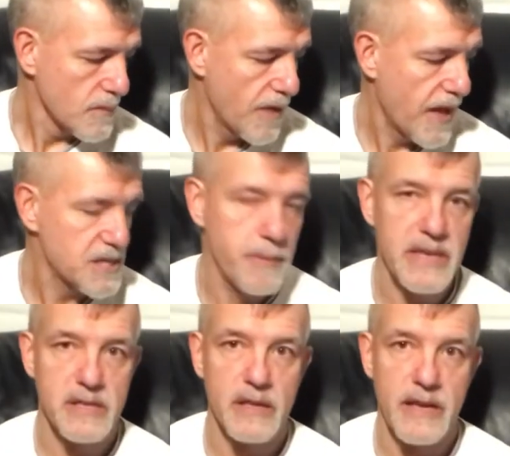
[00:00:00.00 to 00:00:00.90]
And that's
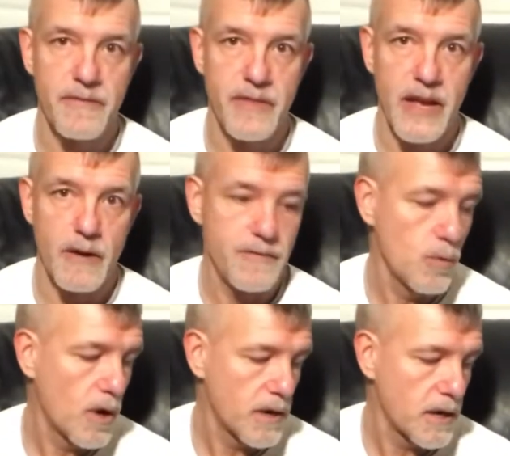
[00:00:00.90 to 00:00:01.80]
basically it for there. If you
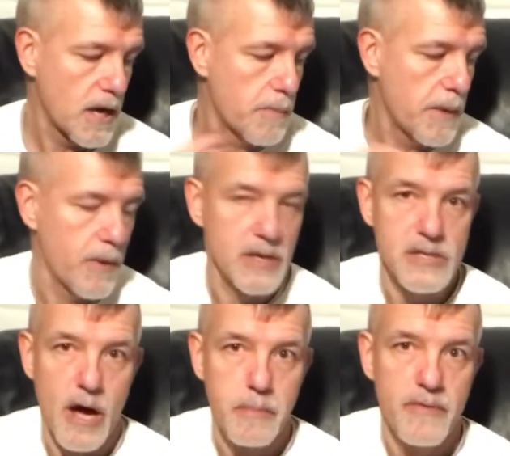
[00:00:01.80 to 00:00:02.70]
wanted to come up on
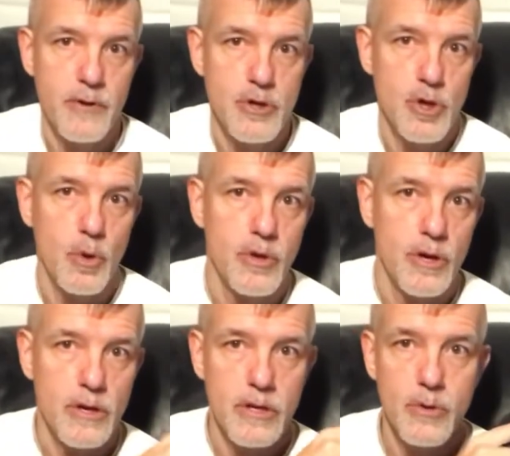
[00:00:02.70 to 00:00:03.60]
top of your
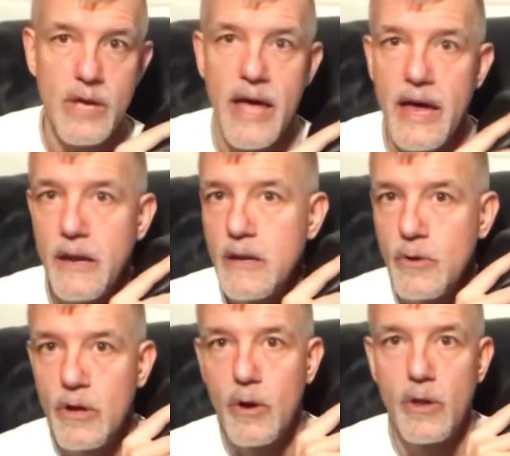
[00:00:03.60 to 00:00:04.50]
shoulder, you can.
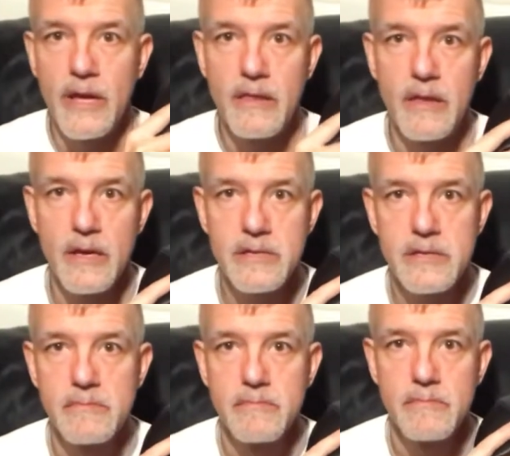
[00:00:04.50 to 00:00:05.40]
You can go like
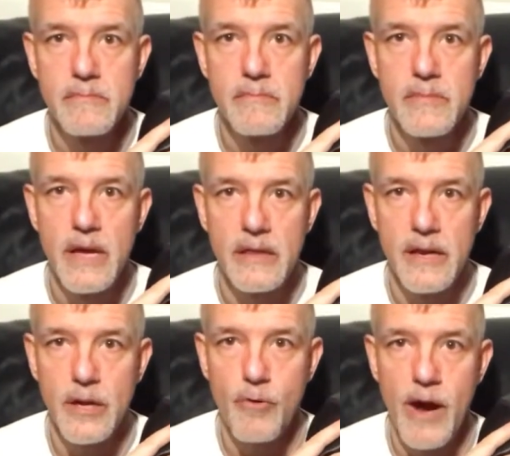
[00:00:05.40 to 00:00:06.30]
this and
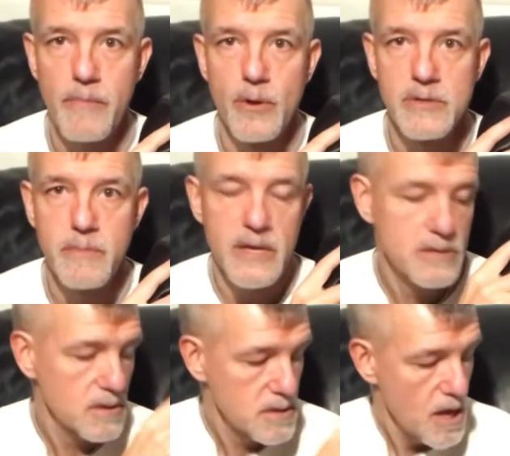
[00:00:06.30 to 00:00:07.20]
let it grab those
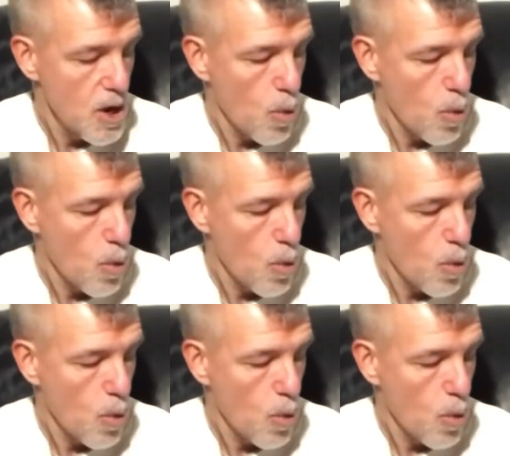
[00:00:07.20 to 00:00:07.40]
muscles.